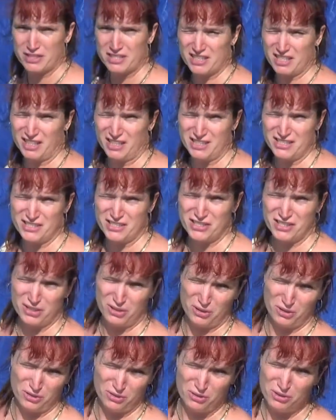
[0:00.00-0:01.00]
of sun,
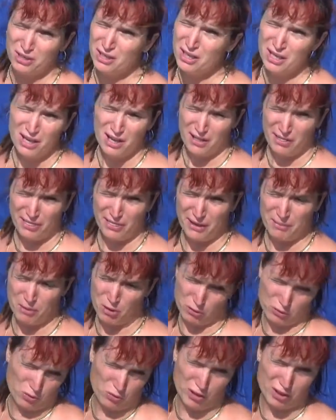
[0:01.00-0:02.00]
so they
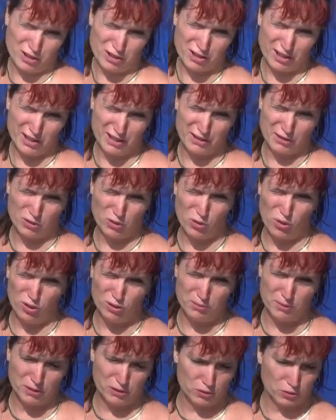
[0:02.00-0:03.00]
both work. Like, they're
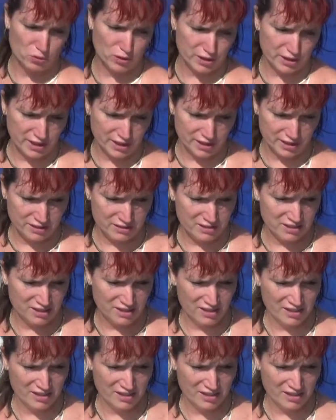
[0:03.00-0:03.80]
old, but they're working.